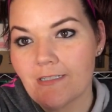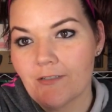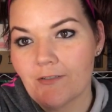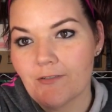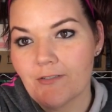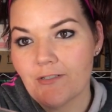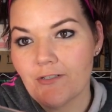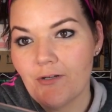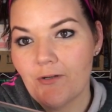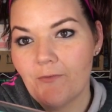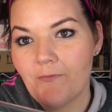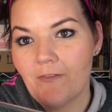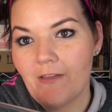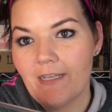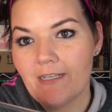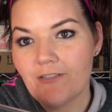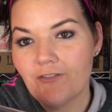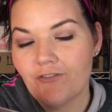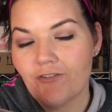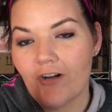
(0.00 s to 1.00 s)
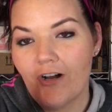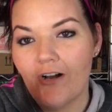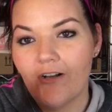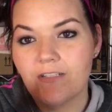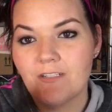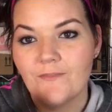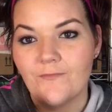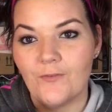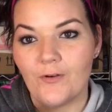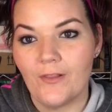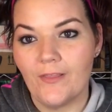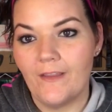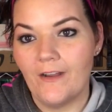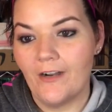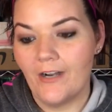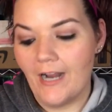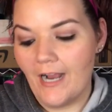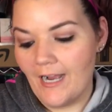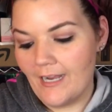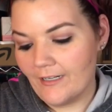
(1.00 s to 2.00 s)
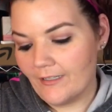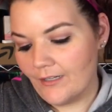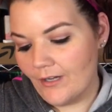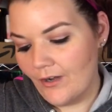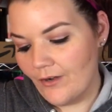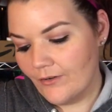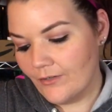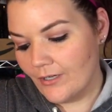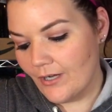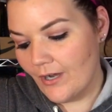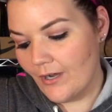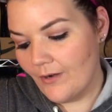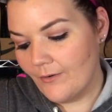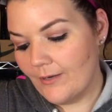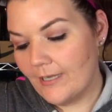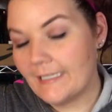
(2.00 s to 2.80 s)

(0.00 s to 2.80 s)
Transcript: little snowflake straws for their hot cocoa.